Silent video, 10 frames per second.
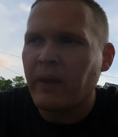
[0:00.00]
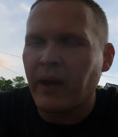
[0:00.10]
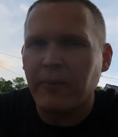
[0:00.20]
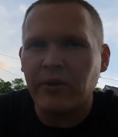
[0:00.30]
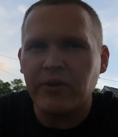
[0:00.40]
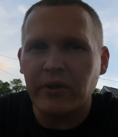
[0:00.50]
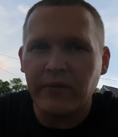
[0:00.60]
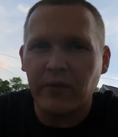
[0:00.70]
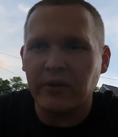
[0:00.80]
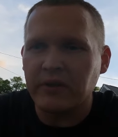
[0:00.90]
I'm pretty sure
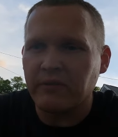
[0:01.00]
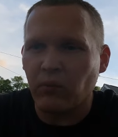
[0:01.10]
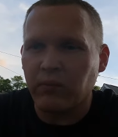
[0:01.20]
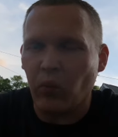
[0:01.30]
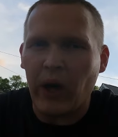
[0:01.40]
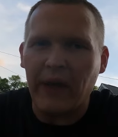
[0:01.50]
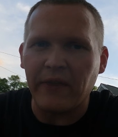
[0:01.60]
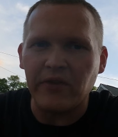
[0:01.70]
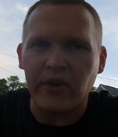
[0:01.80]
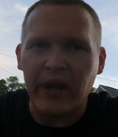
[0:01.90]
if you were just widen
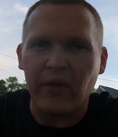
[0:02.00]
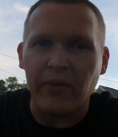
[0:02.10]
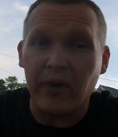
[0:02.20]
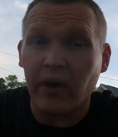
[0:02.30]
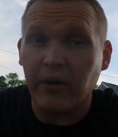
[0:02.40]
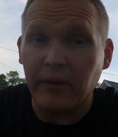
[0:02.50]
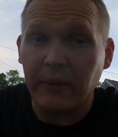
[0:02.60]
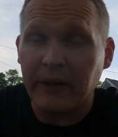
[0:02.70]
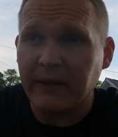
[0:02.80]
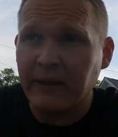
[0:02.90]
the track on the car a little
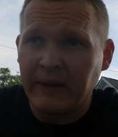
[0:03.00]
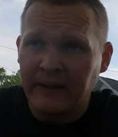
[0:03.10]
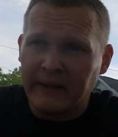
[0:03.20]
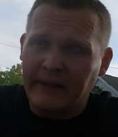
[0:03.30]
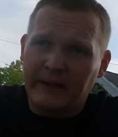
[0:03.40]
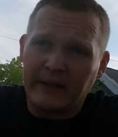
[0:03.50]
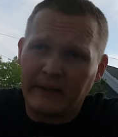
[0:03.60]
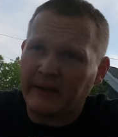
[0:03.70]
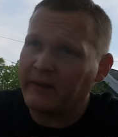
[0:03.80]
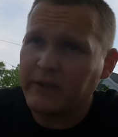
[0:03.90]
bit,
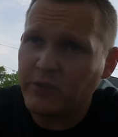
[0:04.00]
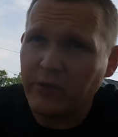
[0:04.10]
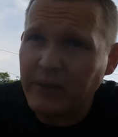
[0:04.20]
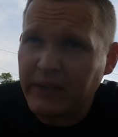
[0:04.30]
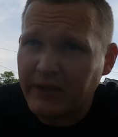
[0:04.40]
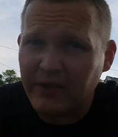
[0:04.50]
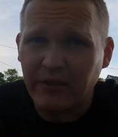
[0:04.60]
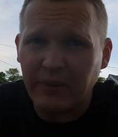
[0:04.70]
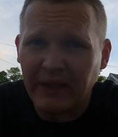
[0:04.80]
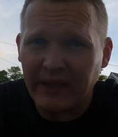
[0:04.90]
this wouldn't be an
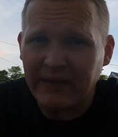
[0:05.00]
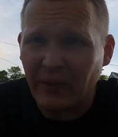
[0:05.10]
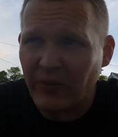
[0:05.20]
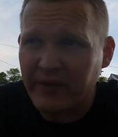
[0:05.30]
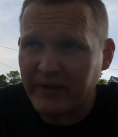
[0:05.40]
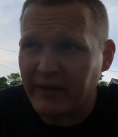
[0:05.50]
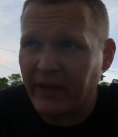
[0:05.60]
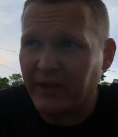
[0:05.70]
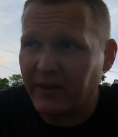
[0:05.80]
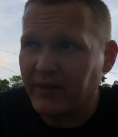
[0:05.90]
issue, but like I said, I want this to
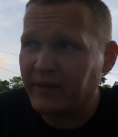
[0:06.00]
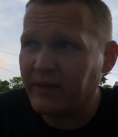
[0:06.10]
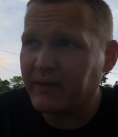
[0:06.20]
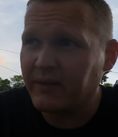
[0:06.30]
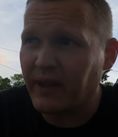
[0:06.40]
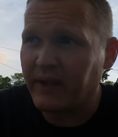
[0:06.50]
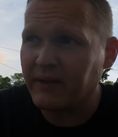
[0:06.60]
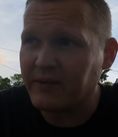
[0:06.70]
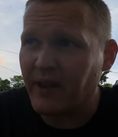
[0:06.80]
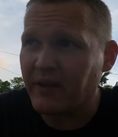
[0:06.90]
kind of look like
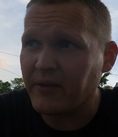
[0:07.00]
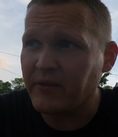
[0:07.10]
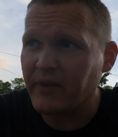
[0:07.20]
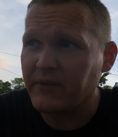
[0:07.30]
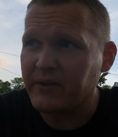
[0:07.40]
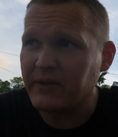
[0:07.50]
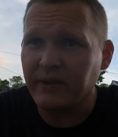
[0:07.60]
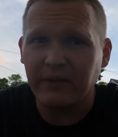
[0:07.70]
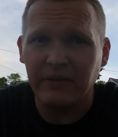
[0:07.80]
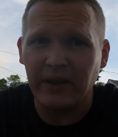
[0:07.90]
a stock 350Z.
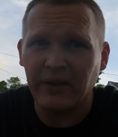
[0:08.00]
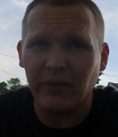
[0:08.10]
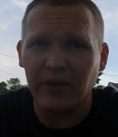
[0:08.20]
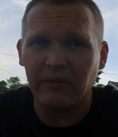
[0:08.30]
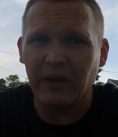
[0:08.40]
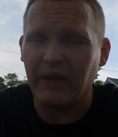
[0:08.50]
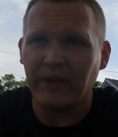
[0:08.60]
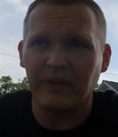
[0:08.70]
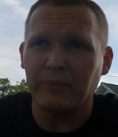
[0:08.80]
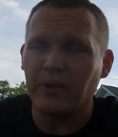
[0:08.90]
You know, I don't want it to have
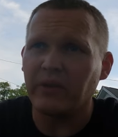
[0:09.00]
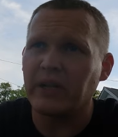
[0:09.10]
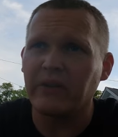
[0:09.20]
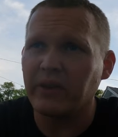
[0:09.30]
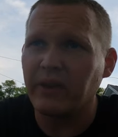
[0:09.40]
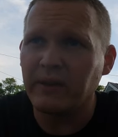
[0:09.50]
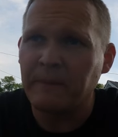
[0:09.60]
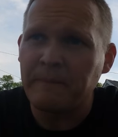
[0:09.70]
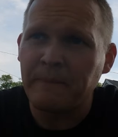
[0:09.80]
like the poke and everything.